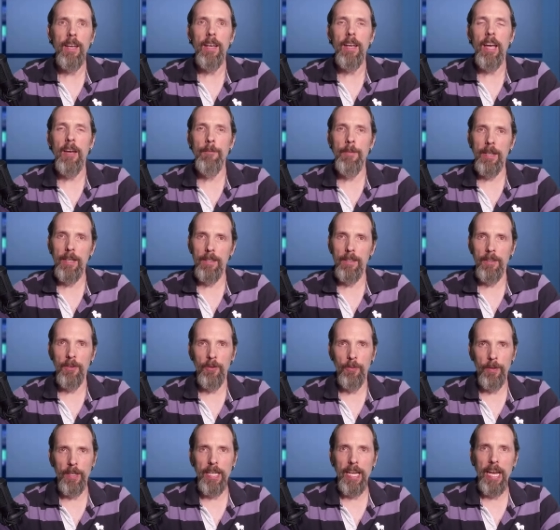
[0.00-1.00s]
have been on a
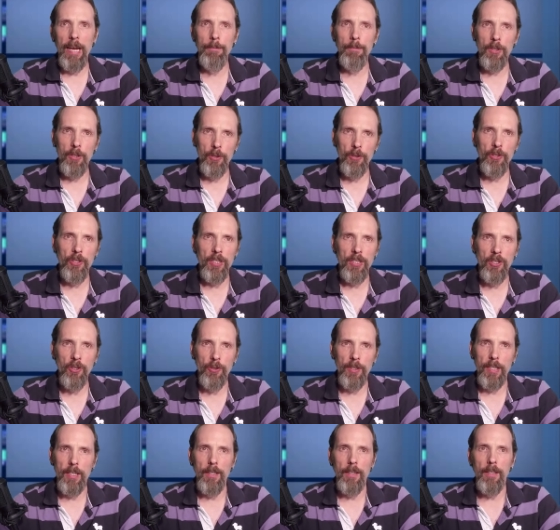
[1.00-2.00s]
3-game losing
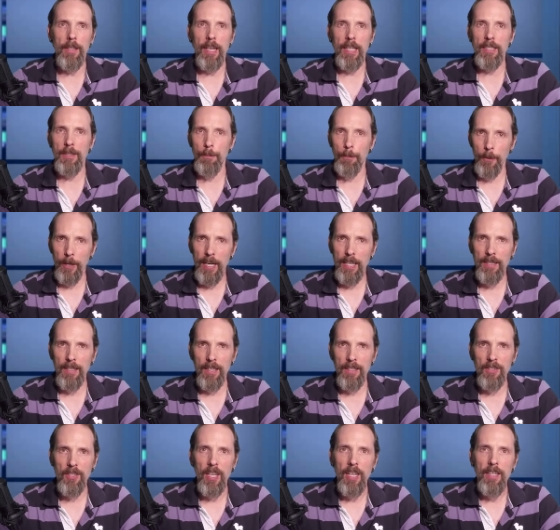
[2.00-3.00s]
streak, and to break
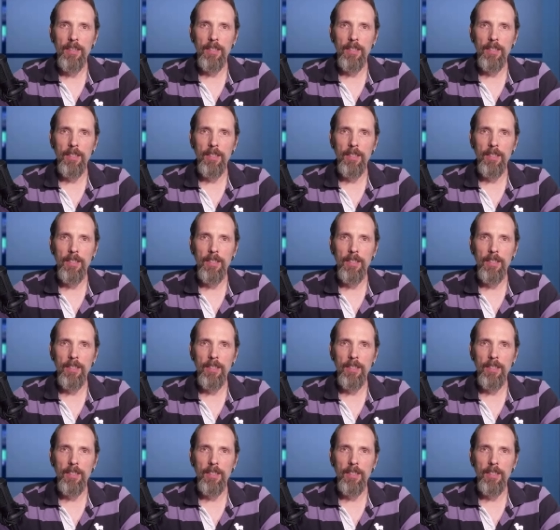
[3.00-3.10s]
this,